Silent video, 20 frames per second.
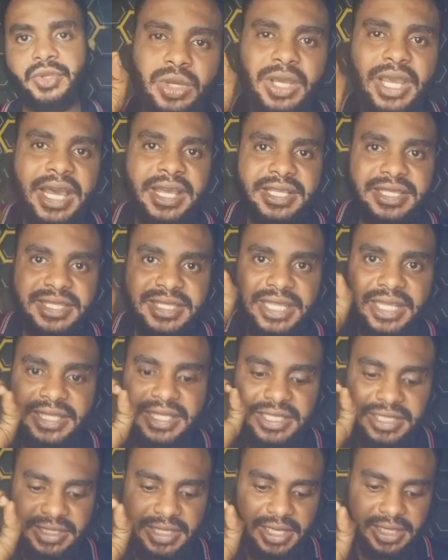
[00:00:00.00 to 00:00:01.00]
Look at his
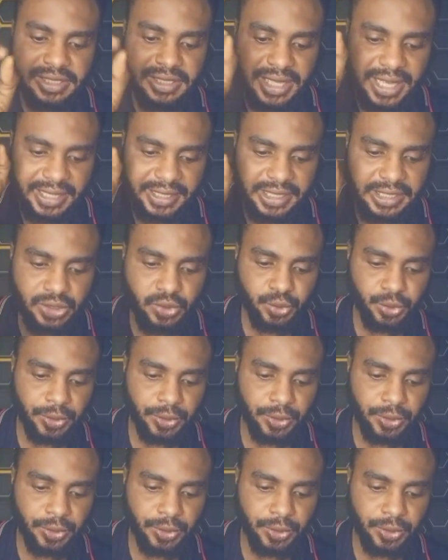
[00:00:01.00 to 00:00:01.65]
statistics against